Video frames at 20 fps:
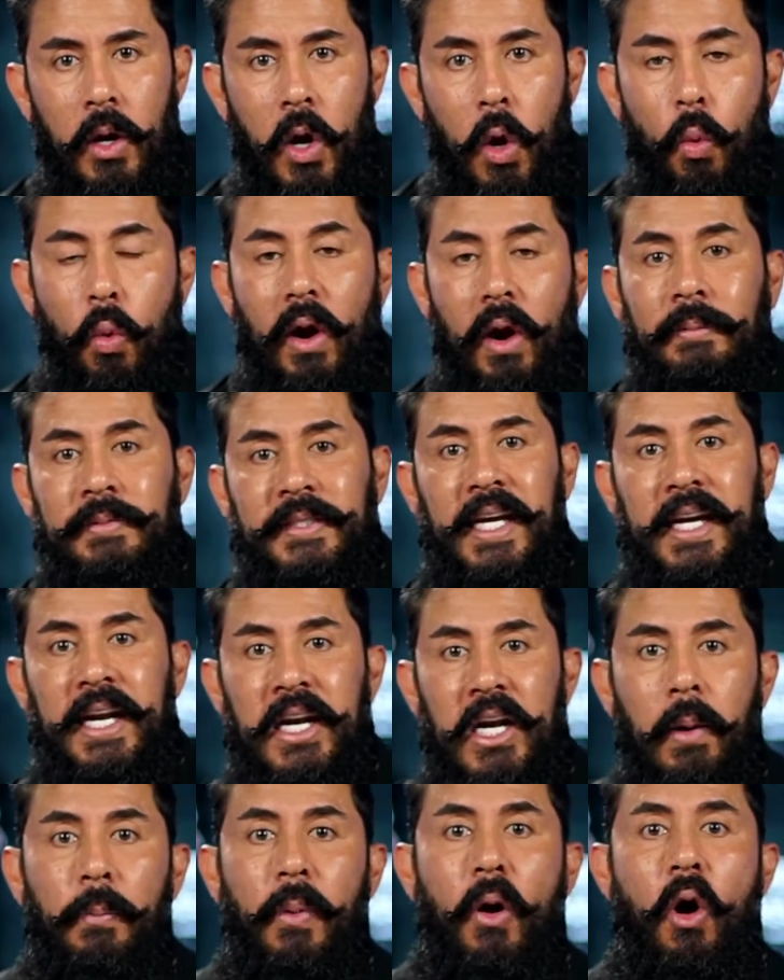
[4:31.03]
where I'm
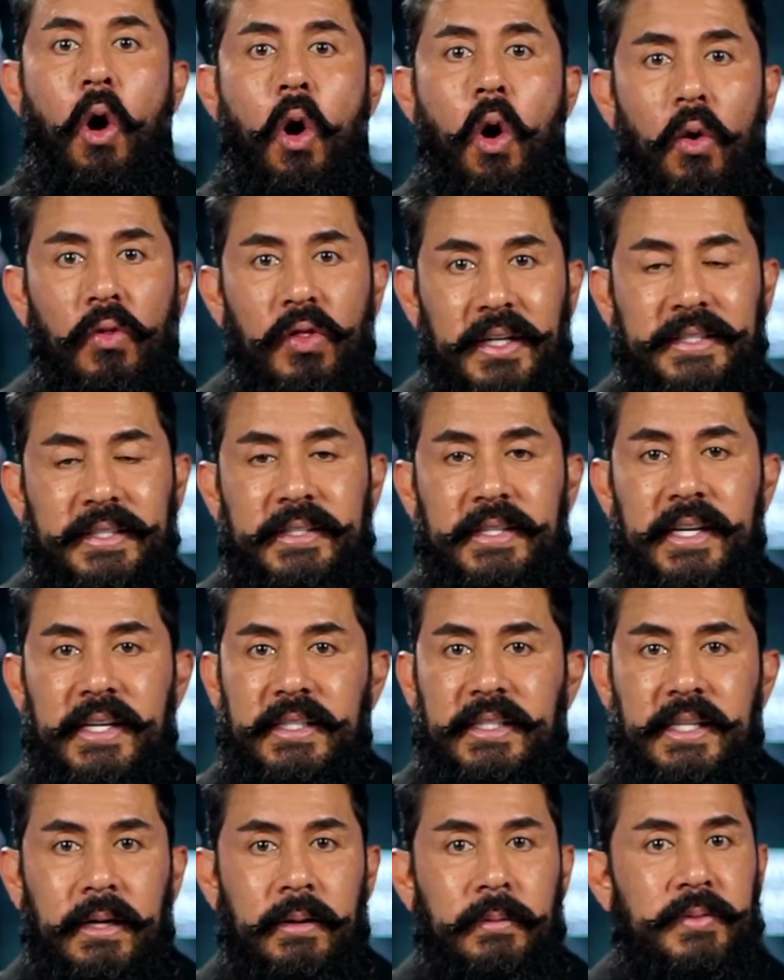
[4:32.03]
setting up all the
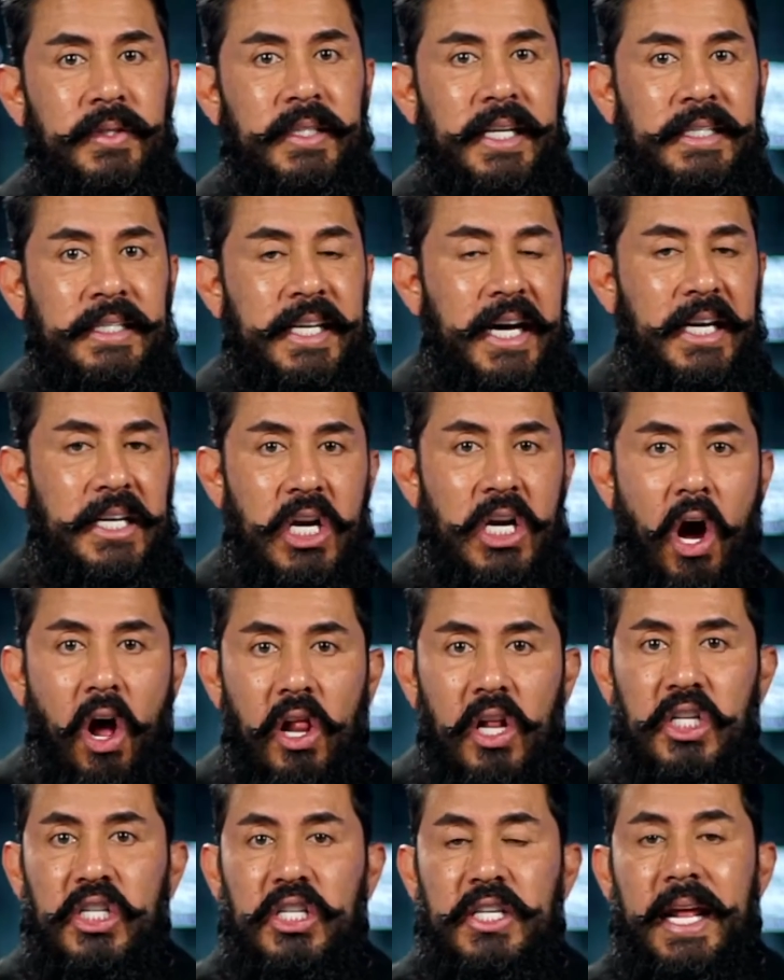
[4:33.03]
systems and
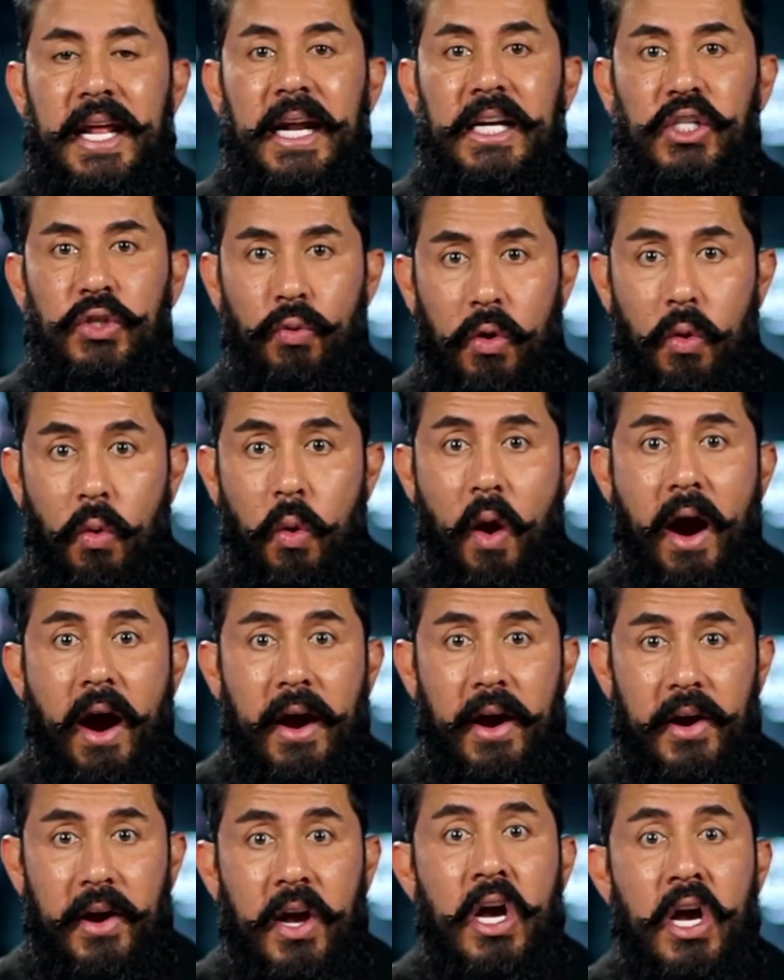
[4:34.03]
technology that is
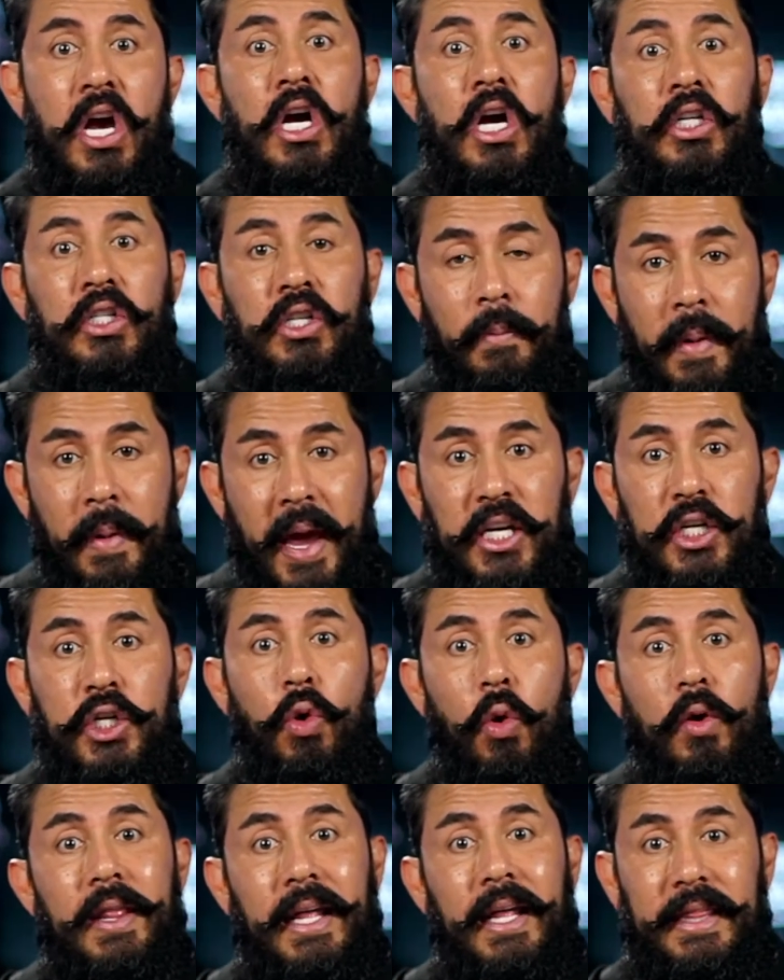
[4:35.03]
required to make
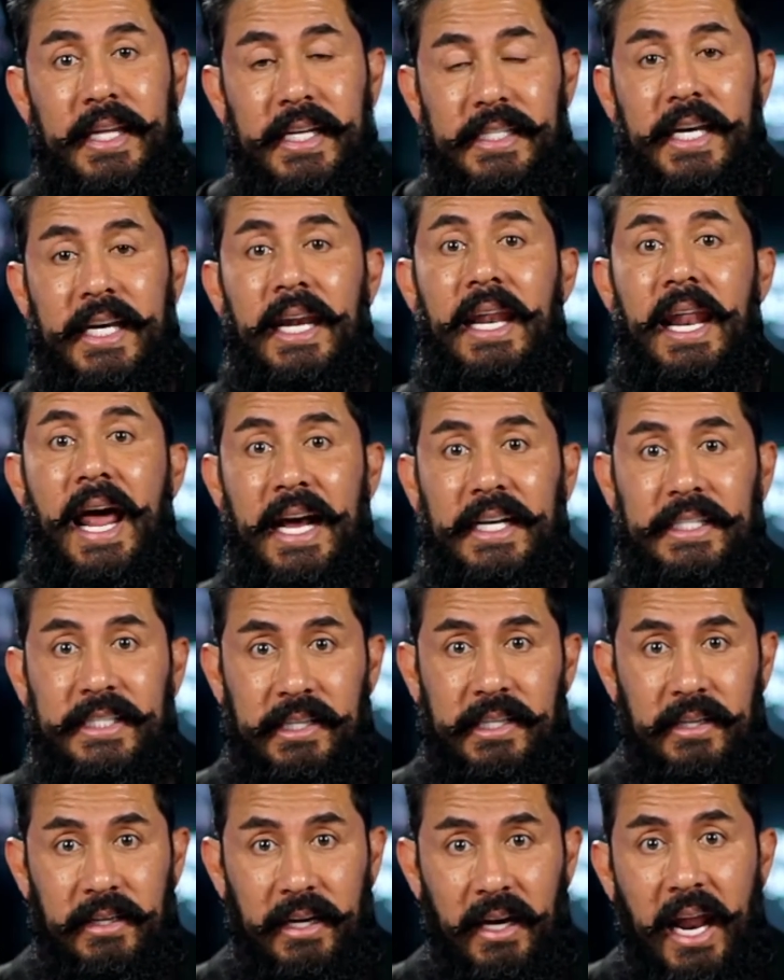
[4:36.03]
sure that this can
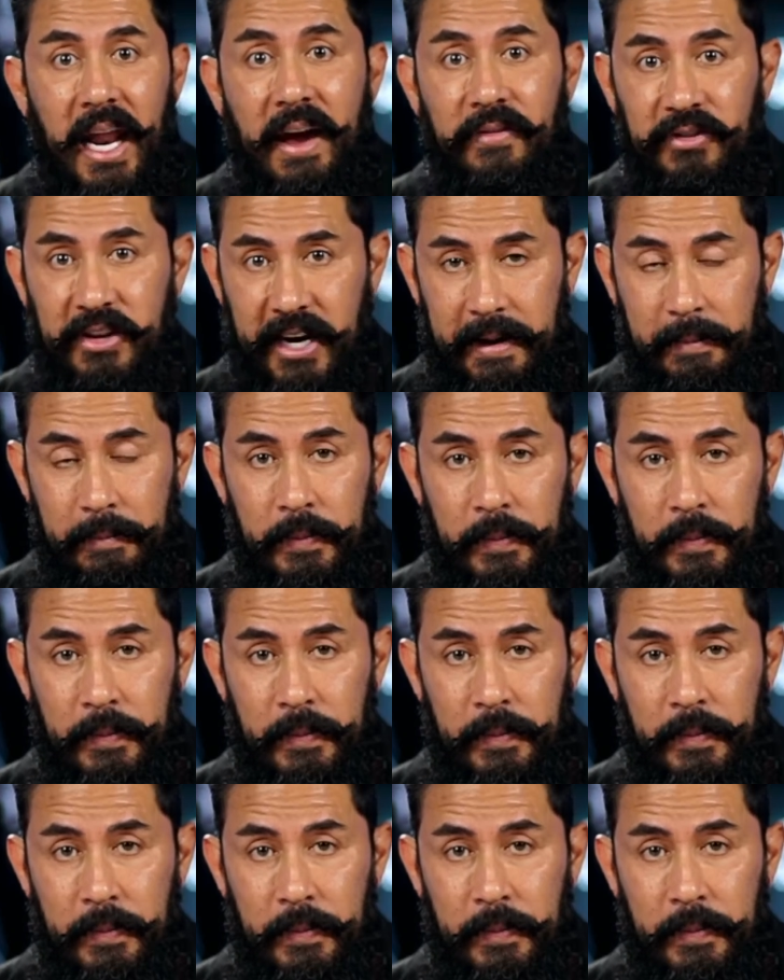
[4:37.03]
last a lifetime.